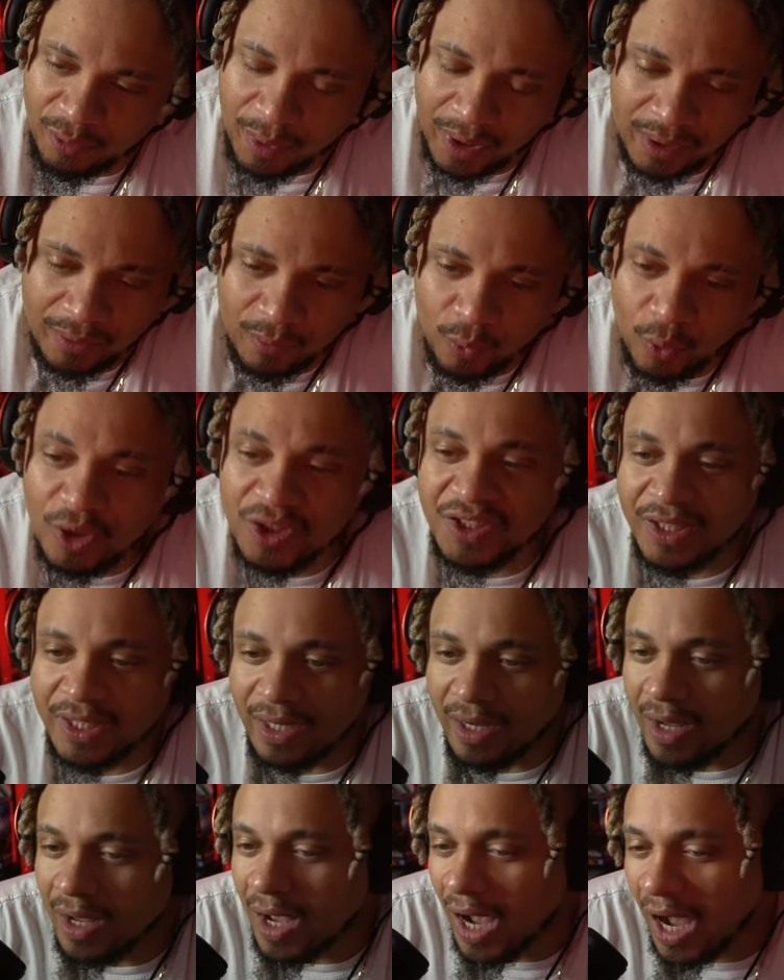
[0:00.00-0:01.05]
Never mind. We'll
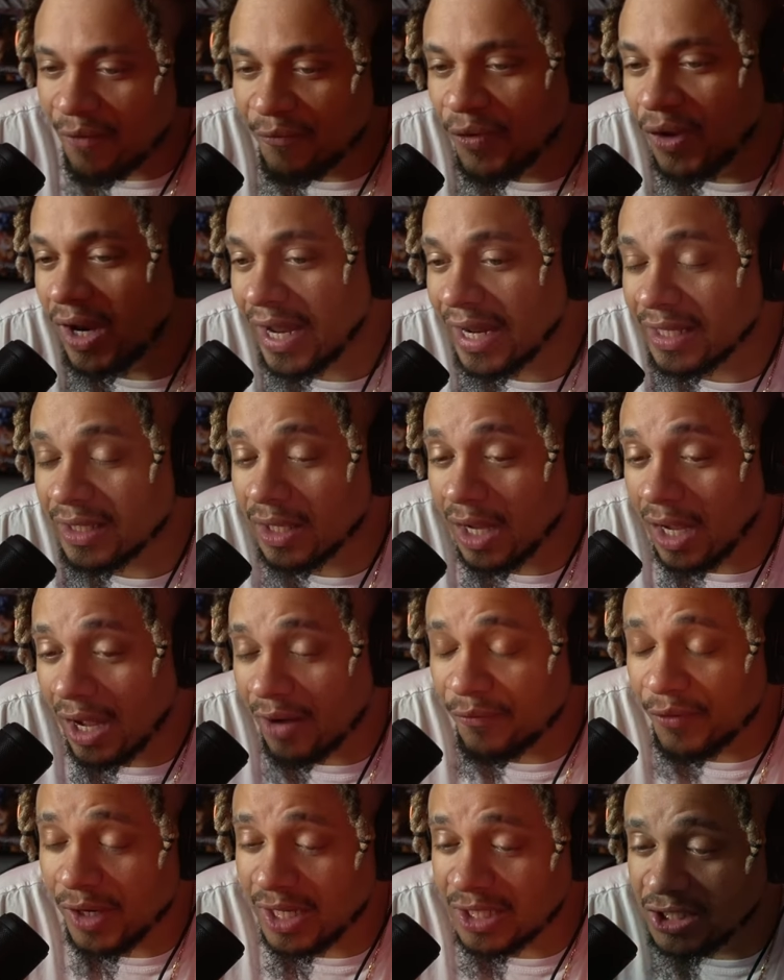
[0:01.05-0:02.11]
see. I feel like
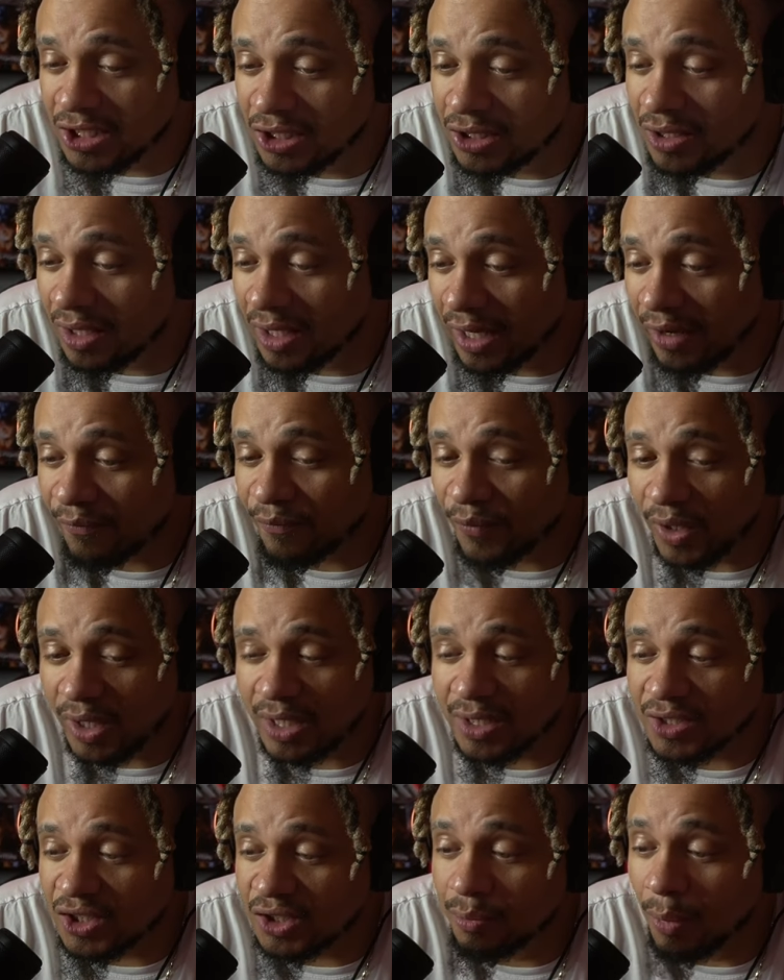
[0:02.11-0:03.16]
she's gonna get
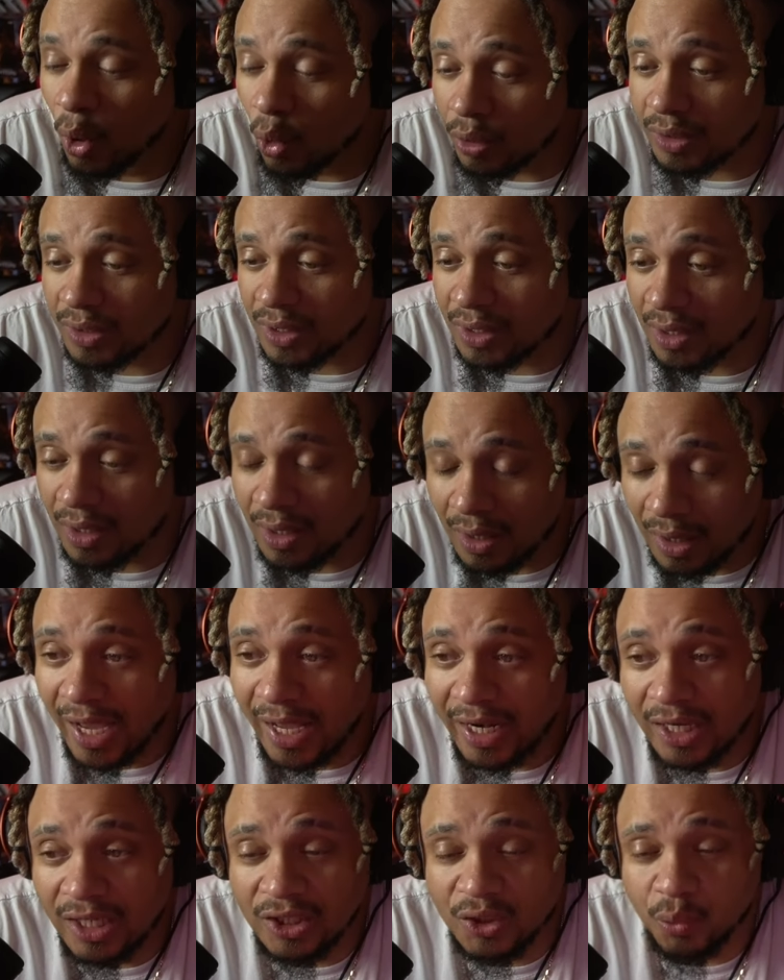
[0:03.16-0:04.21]
fucking smoked
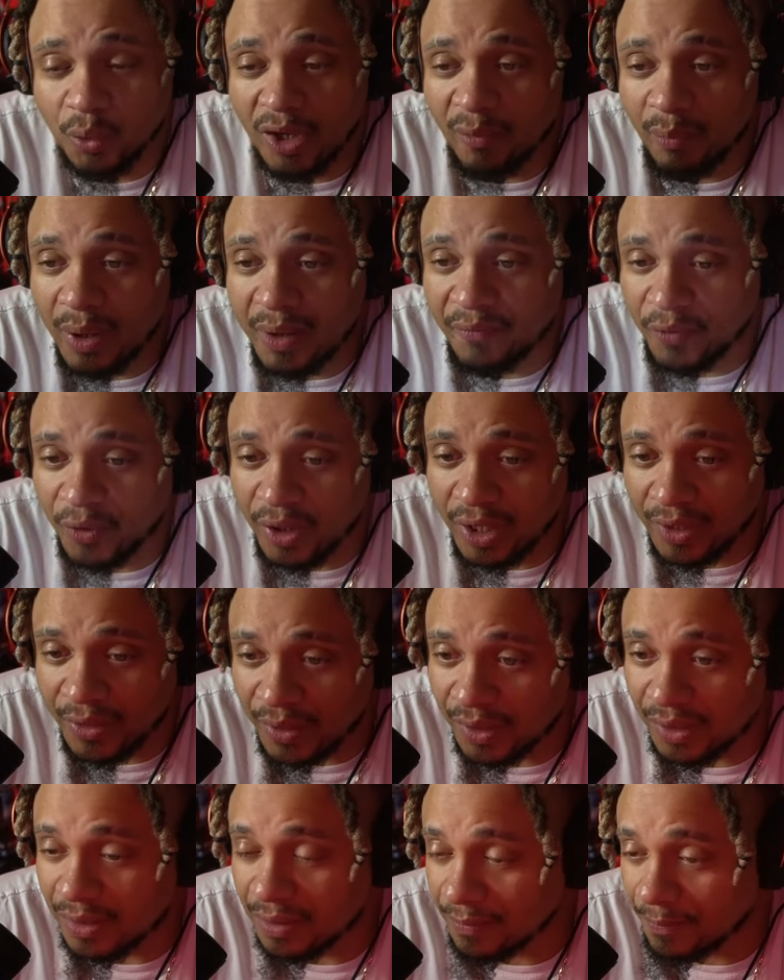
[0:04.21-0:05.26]
and this would have been for
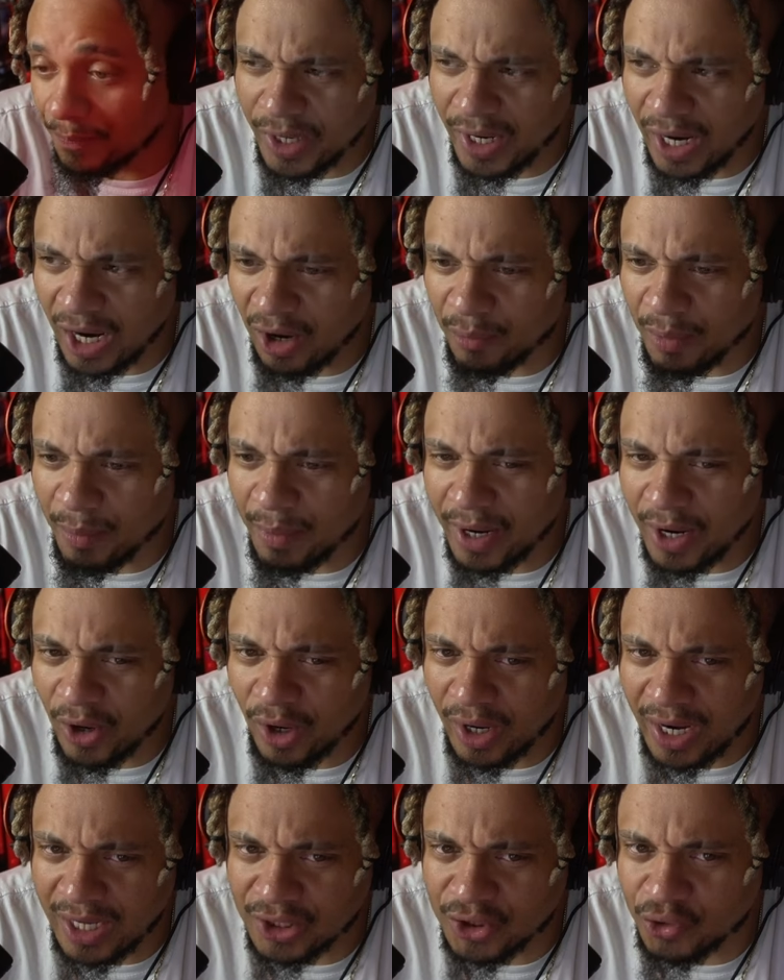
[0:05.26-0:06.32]
nothing. Oh yeah, I remember
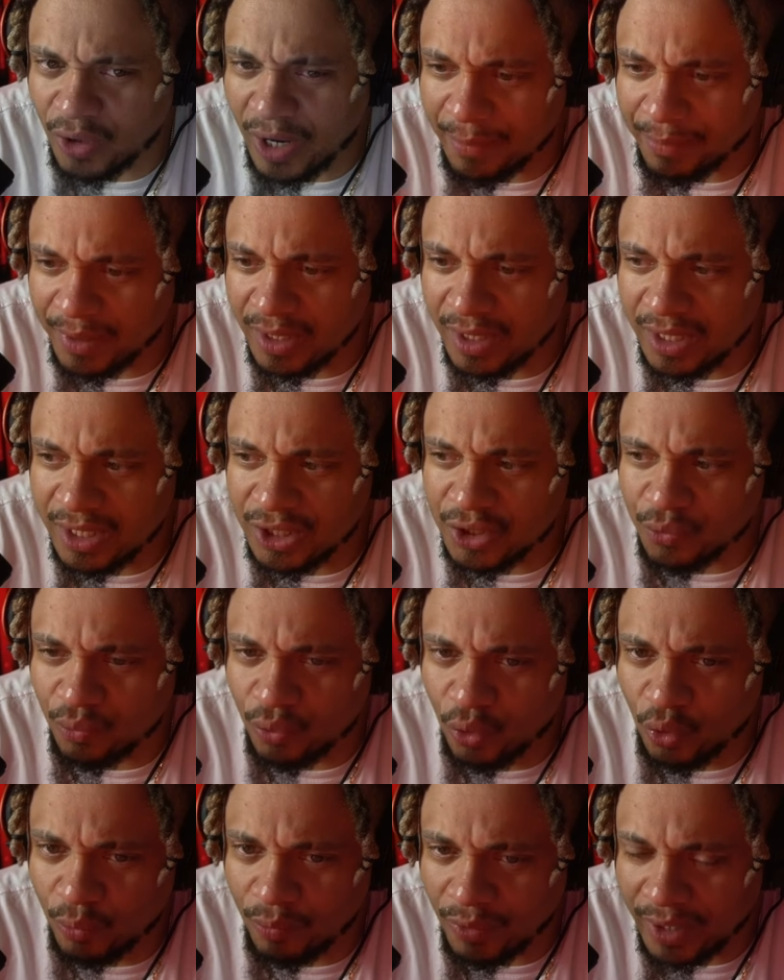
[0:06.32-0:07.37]
they all got trapped in
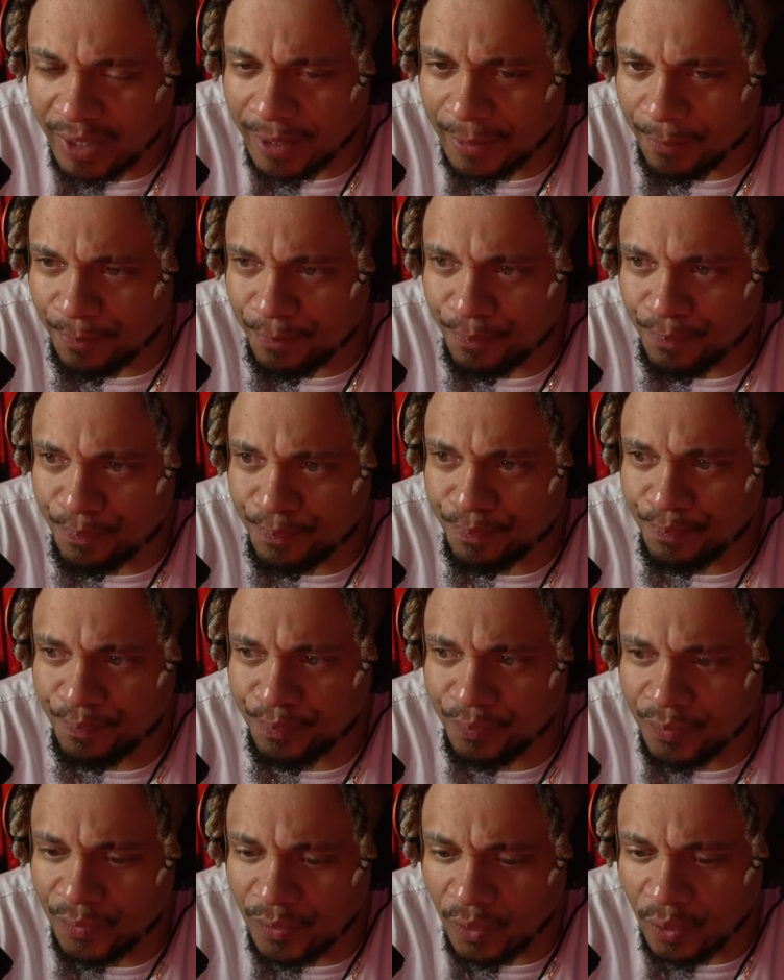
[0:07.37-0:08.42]
each room, right?
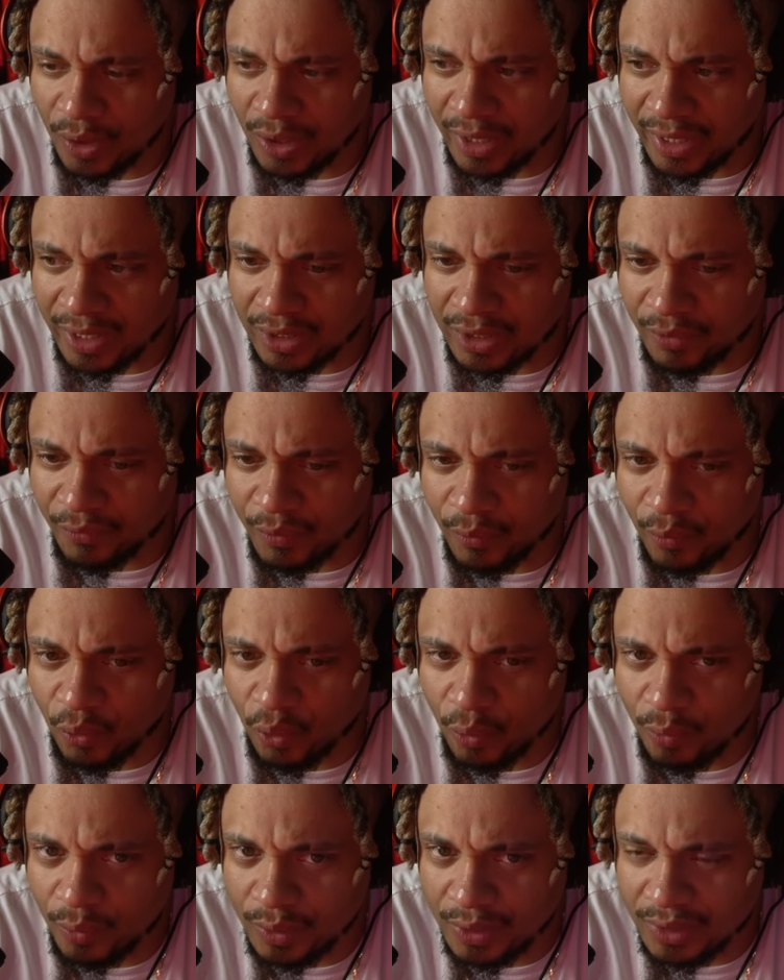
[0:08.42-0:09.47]
Or like a
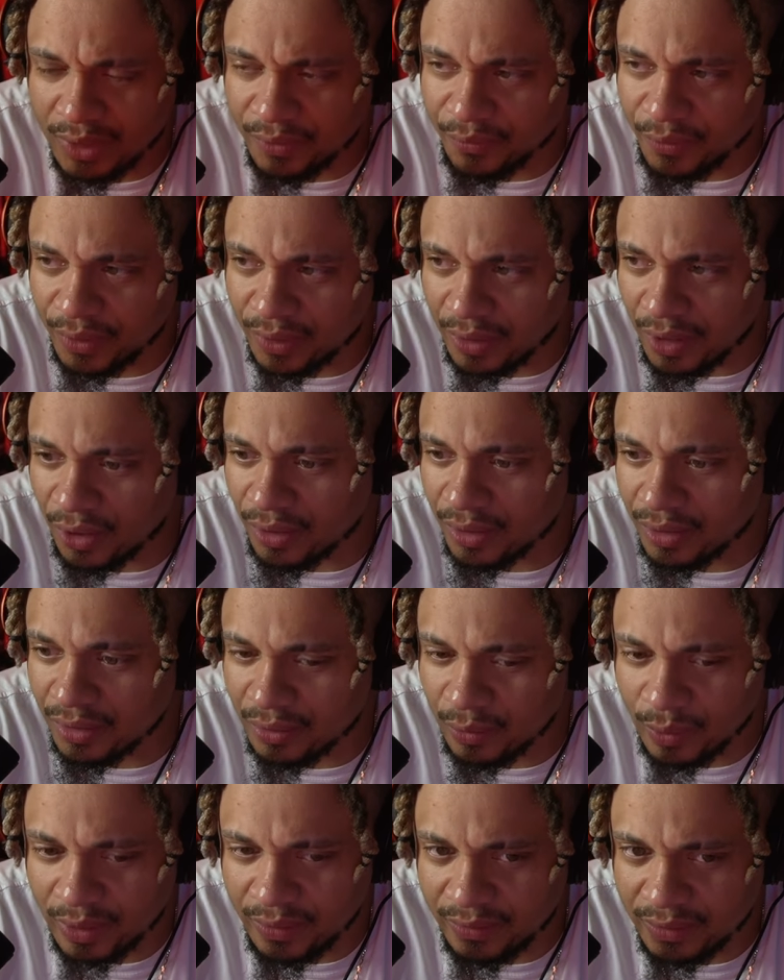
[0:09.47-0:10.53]
different room with a different
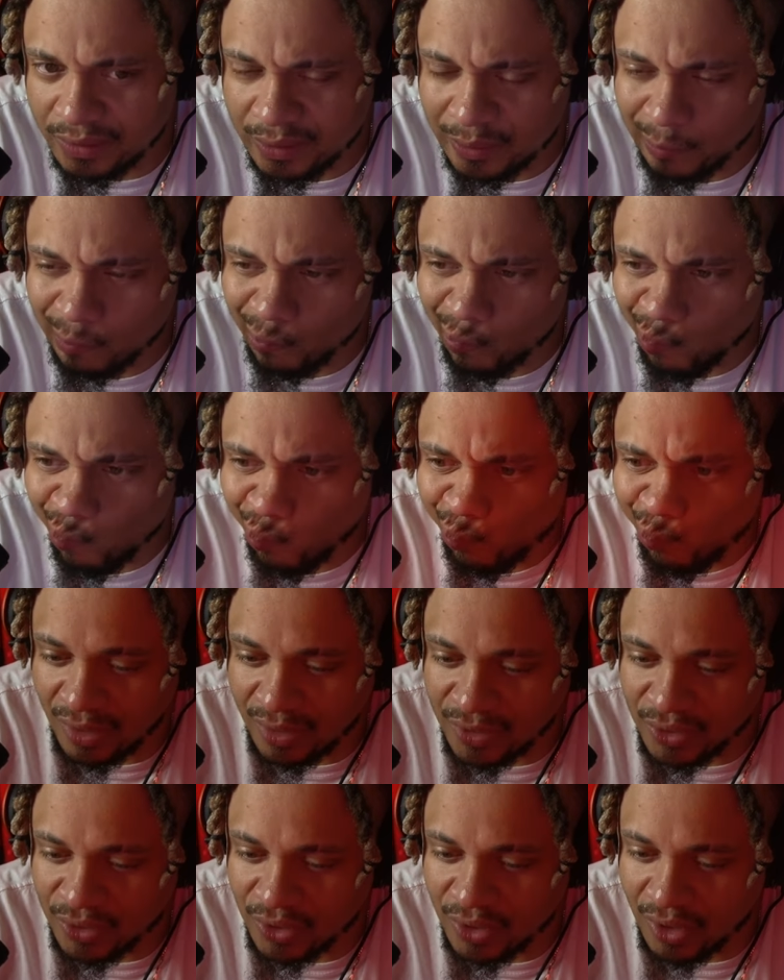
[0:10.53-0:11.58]
curtain or whatever.
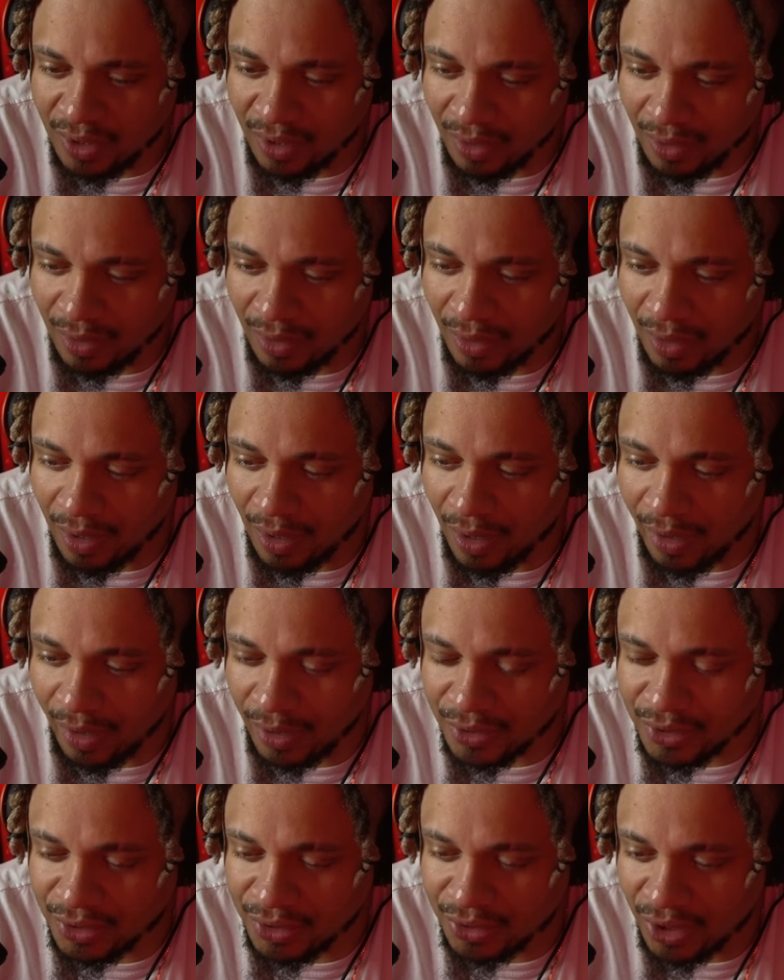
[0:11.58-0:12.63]
That's kara
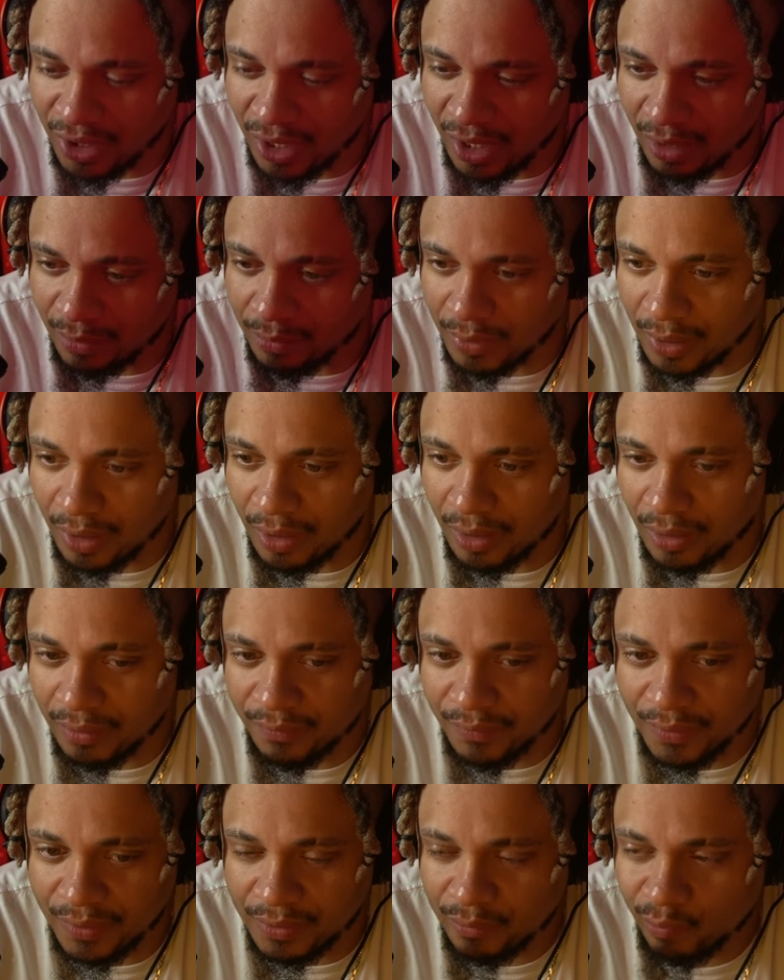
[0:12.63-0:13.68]
gara shira.
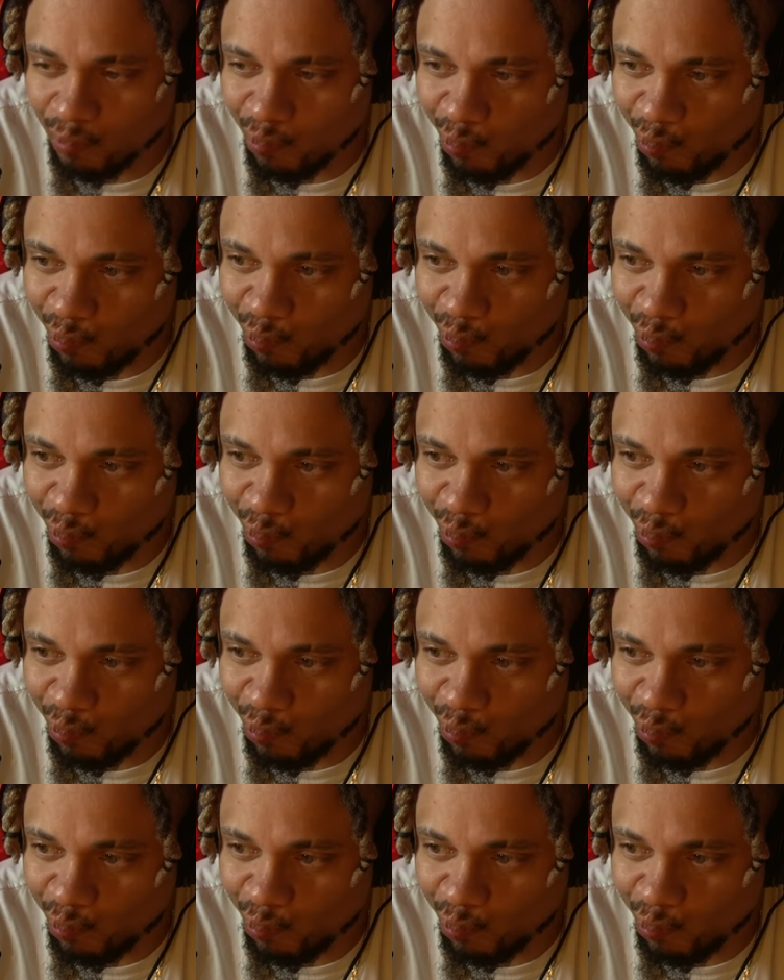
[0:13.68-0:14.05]
Oh fuck.